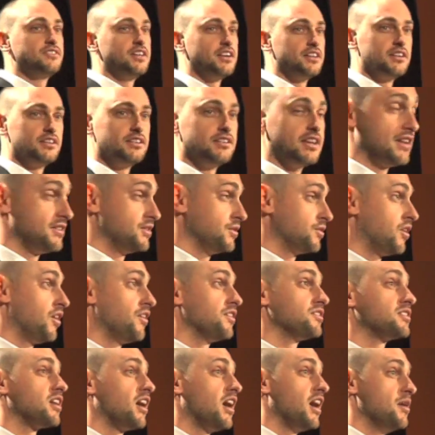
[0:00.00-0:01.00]
done it. I do it all
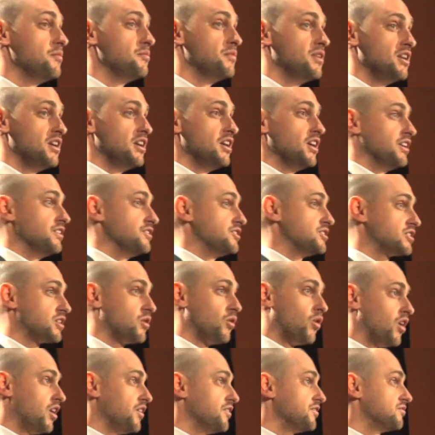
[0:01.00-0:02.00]
the time. Just
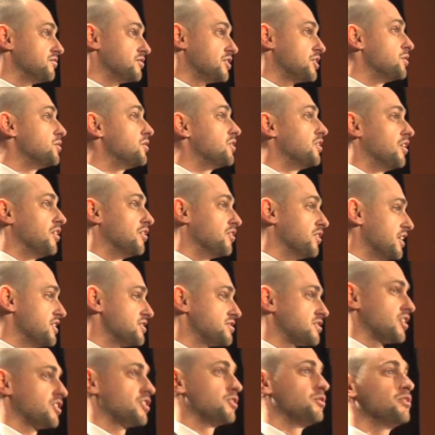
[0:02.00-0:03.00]
go on Google and
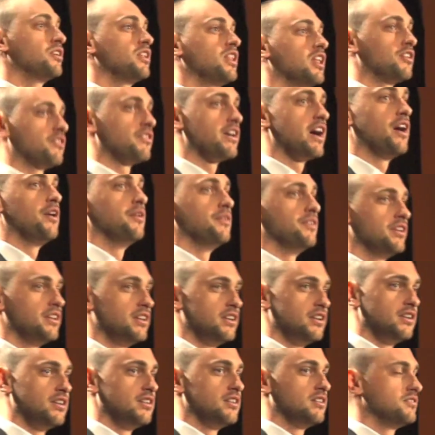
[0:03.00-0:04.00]
start Googling around,
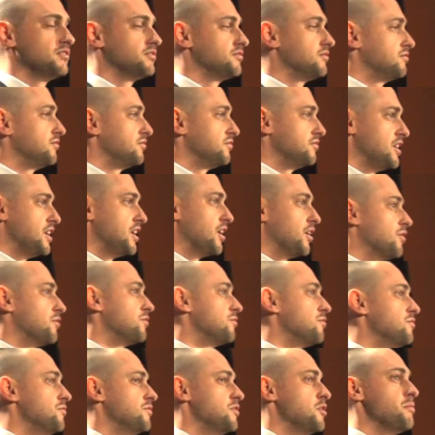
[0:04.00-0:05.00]
you know,
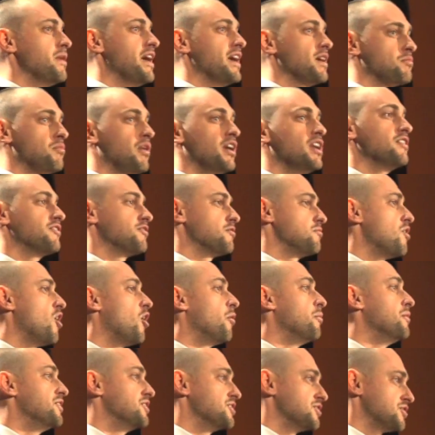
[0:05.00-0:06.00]
the make money from
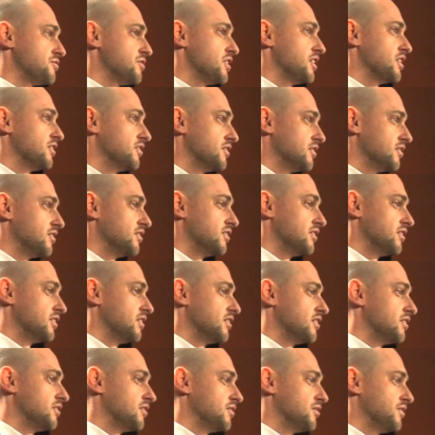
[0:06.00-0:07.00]
home industry,
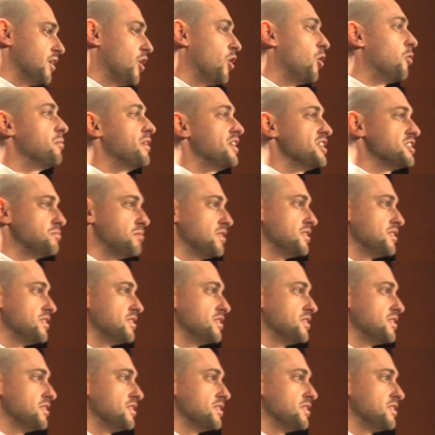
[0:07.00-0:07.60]
the home-based